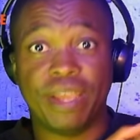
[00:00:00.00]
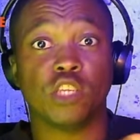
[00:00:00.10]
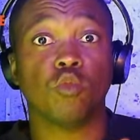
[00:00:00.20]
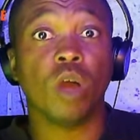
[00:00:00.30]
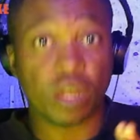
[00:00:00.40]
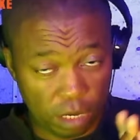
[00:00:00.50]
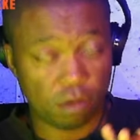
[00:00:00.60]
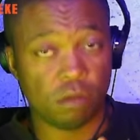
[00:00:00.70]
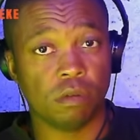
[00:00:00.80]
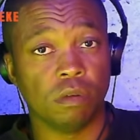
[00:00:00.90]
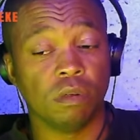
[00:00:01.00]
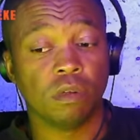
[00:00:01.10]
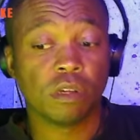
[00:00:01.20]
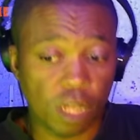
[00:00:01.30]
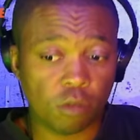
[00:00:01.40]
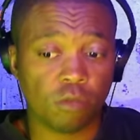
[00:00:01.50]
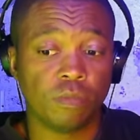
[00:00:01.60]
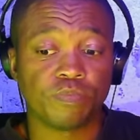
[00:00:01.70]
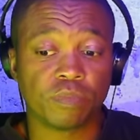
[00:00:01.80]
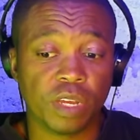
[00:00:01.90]
Man is working.
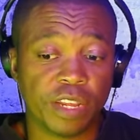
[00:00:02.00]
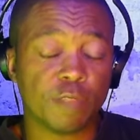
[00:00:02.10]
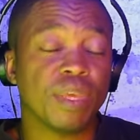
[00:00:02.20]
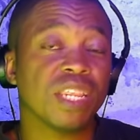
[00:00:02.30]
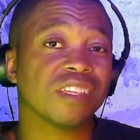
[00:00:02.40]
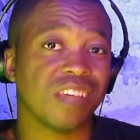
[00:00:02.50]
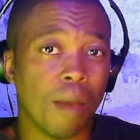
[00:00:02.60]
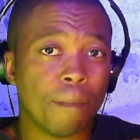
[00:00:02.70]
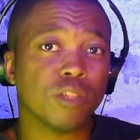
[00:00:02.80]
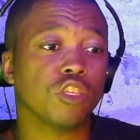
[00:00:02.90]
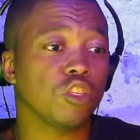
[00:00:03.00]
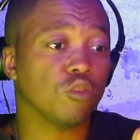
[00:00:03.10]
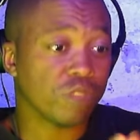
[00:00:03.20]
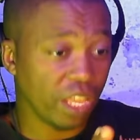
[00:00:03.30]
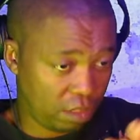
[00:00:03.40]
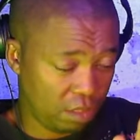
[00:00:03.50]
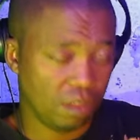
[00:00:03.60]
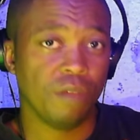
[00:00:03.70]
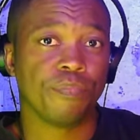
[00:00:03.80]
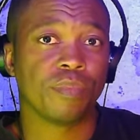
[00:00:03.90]
So, let it be an example to you that
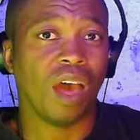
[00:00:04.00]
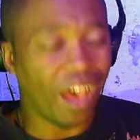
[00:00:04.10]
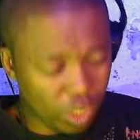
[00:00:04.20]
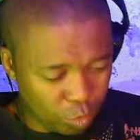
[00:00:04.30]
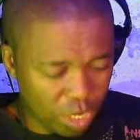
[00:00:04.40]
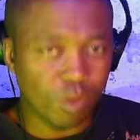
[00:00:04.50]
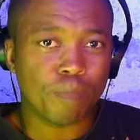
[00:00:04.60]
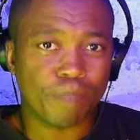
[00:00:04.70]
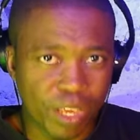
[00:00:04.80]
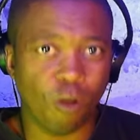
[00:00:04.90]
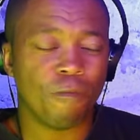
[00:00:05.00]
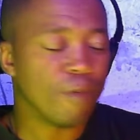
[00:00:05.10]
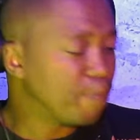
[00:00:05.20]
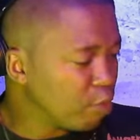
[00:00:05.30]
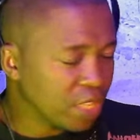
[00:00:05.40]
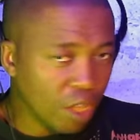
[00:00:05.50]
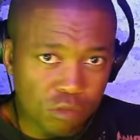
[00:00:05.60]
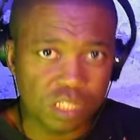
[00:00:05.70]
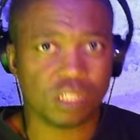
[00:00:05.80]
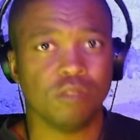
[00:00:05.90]
hard work will pay off. People will
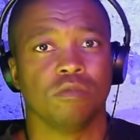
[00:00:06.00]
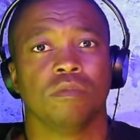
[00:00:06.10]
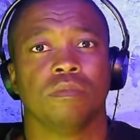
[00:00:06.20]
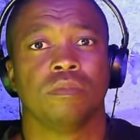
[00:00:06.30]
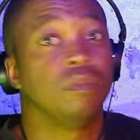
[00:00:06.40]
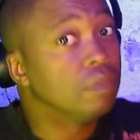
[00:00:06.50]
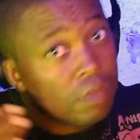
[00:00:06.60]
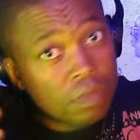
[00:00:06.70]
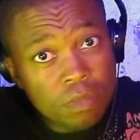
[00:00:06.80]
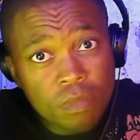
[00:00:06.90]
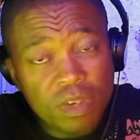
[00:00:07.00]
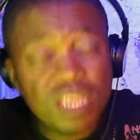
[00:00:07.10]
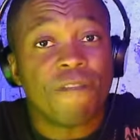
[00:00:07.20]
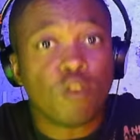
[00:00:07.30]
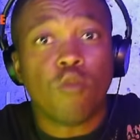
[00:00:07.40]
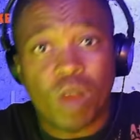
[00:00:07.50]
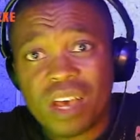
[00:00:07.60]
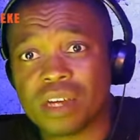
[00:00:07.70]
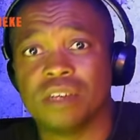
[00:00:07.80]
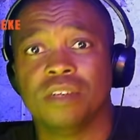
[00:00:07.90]
notice you. If you
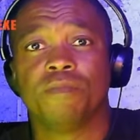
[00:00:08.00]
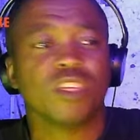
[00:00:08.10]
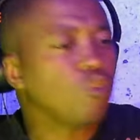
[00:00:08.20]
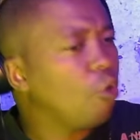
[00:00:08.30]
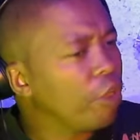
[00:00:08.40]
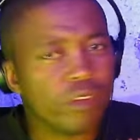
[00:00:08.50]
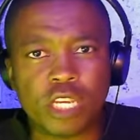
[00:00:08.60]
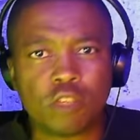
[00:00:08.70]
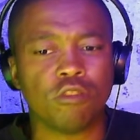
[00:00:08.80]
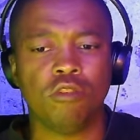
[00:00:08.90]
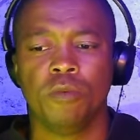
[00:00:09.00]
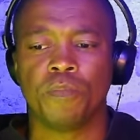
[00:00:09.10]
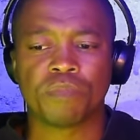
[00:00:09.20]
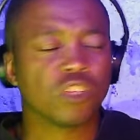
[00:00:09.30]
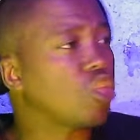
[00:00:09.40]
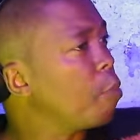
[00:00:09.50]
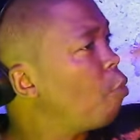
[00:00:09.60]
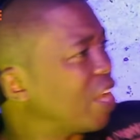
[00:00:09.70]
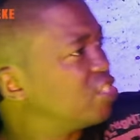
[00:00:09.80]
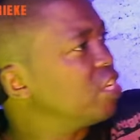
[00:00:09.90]
work, it's all you need to do.
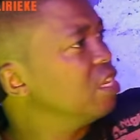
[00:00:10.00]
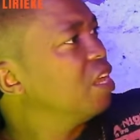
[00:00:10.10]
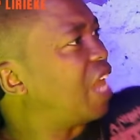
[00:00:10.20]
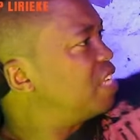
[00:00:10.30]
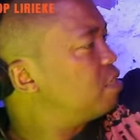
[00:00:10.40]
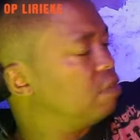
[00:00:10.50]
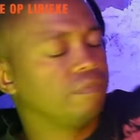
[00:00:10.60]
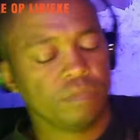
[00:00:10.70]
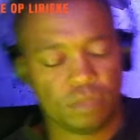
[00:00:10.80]
Stop watching, guy.